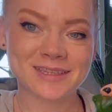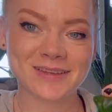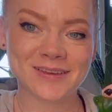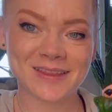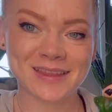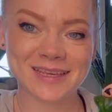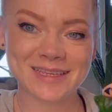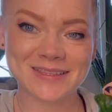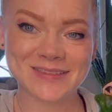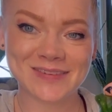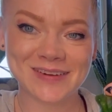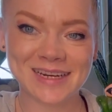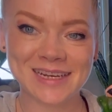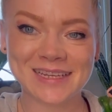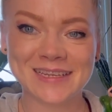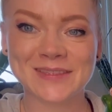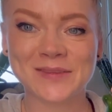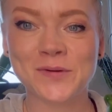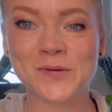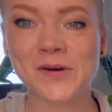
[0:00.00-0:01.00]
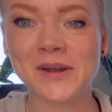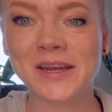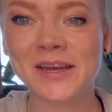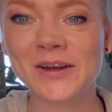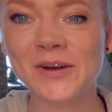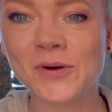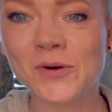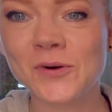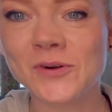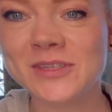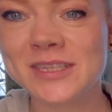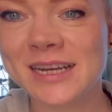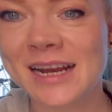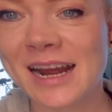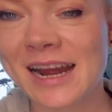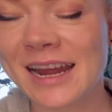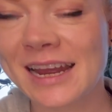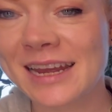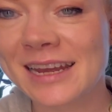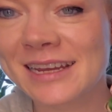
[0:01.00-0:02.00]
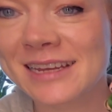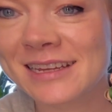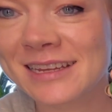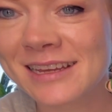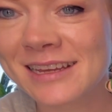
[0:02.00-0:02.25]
So this one is Hoya Golden Eye.